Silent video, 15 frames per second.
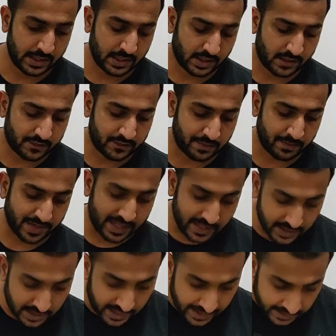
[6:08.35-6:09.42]
of the
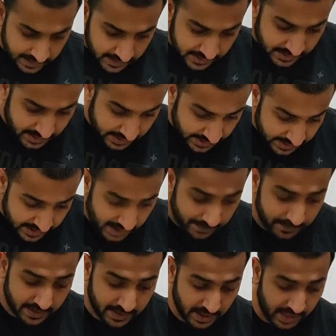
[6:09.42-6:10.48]
mallet, I can see
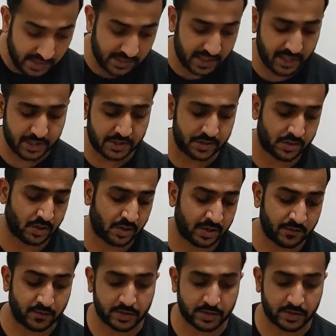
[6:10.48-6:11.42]
some indentations on it,